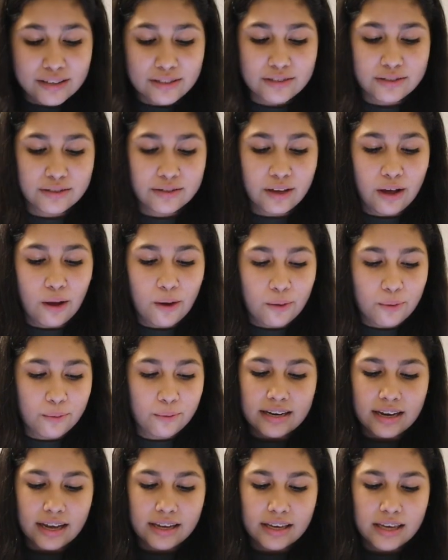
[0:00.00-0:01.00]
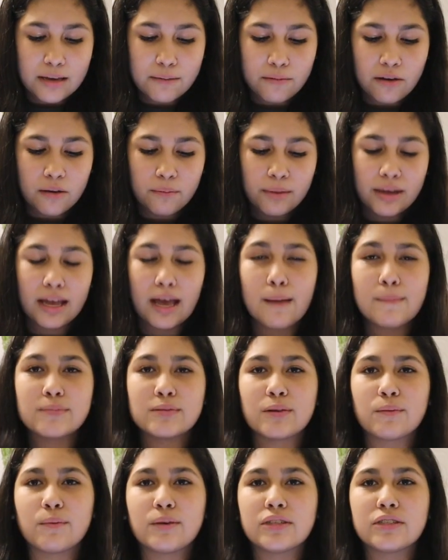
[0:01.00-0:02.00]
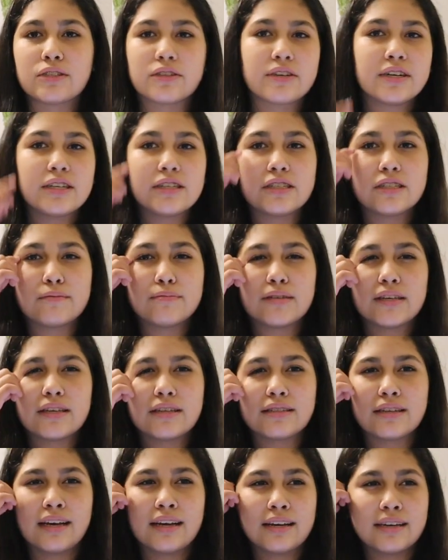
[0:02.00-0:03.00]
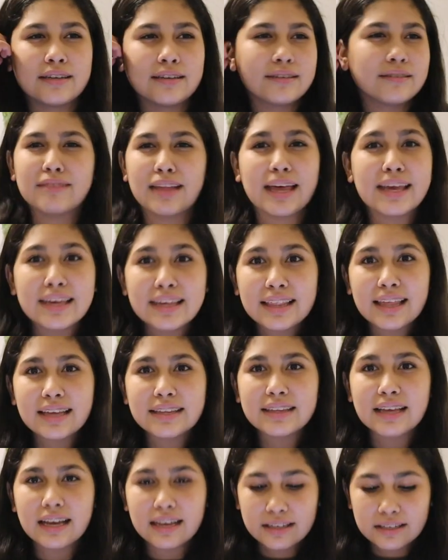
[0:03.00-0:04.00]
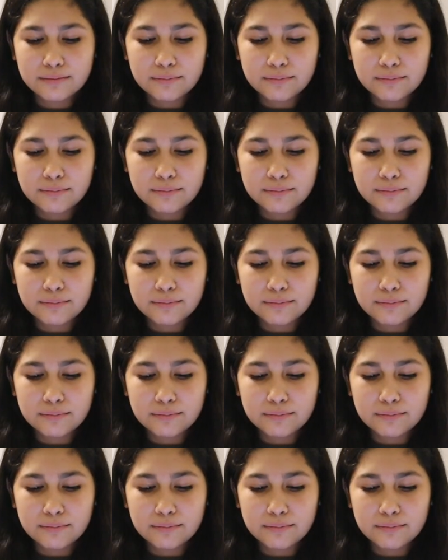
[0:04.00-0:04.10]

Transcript: So I keep all my apps on one screen just because I like it like that,